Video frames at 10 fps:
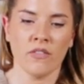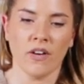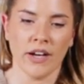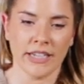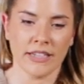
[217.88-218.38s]

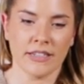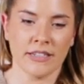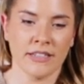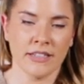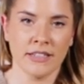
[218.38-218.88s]
Right.
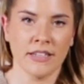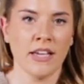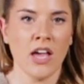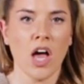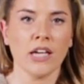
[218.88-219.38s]

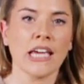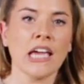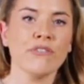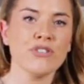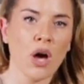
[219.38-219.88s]
I
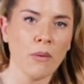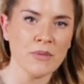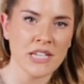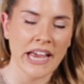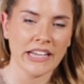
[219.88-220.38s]
gave
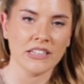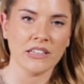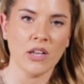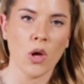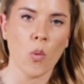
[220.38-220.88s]
Tom
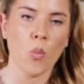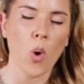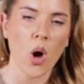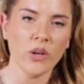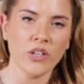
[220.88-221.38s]
Dale
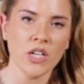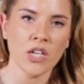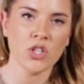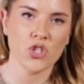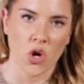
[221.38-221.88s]
one
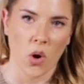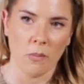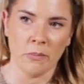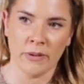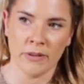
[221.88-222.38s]

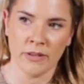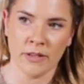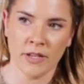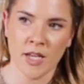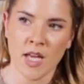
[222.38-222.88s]
job.
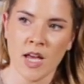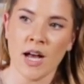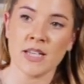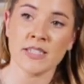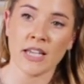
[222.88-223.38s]

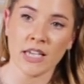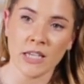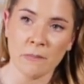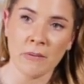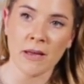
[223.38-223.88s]
I said,
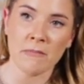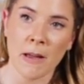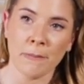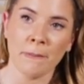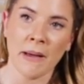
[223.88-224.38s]
can you pick me
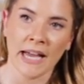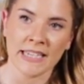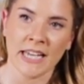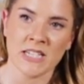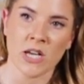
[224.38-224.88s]
up a
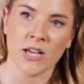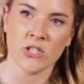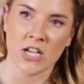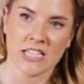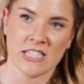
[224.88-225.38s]
packet of
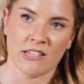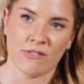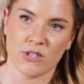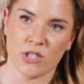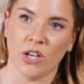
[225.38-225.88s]

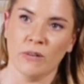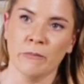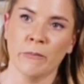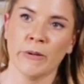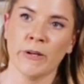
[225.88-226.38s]
digestives, Tom?
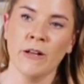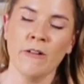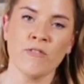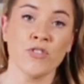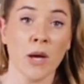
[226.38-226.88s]

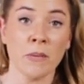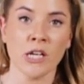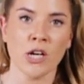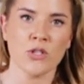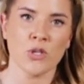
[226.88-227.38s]
If
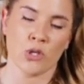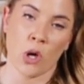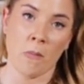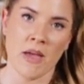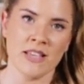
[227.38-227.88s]
nobody knows who
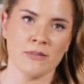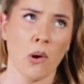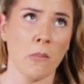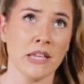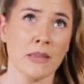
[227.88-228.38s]
Tom is,
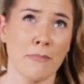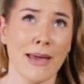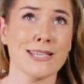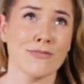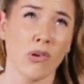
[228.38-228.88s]
probably the
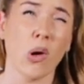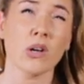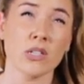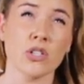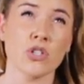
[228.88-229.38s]
best
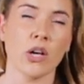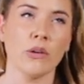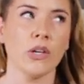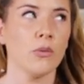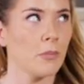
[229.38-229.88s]
vlog to show
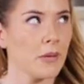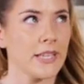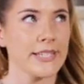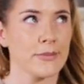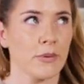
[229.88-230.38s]
you will be
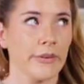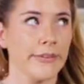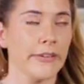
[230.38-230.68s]
this one.